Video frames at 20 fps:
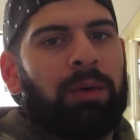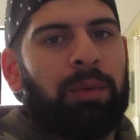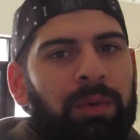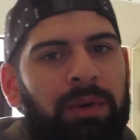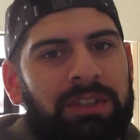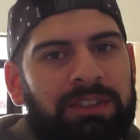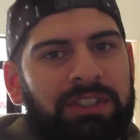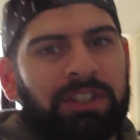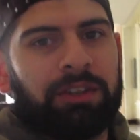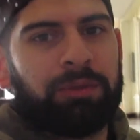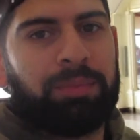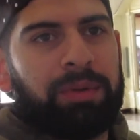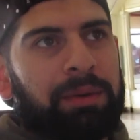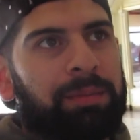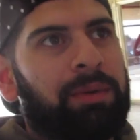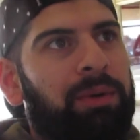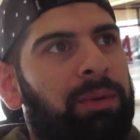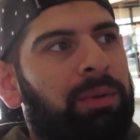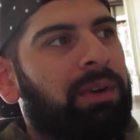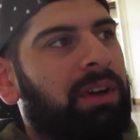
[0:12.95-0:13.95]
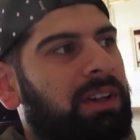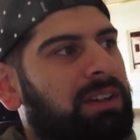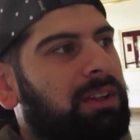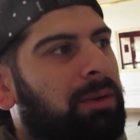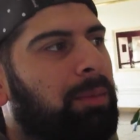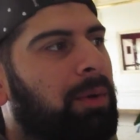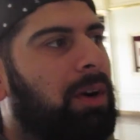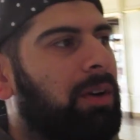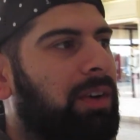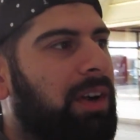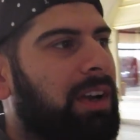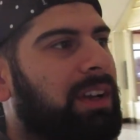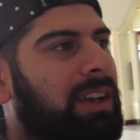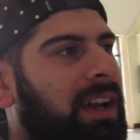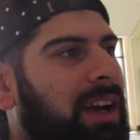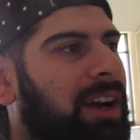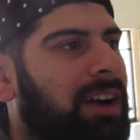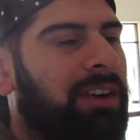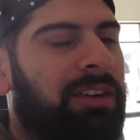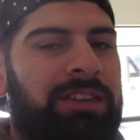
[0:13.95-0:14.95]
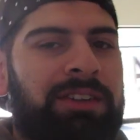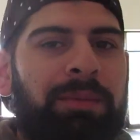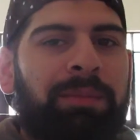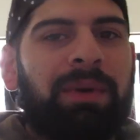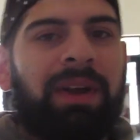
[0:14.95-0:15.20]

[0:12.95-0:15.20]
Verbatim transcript: What's good, people? We at the mall right now. The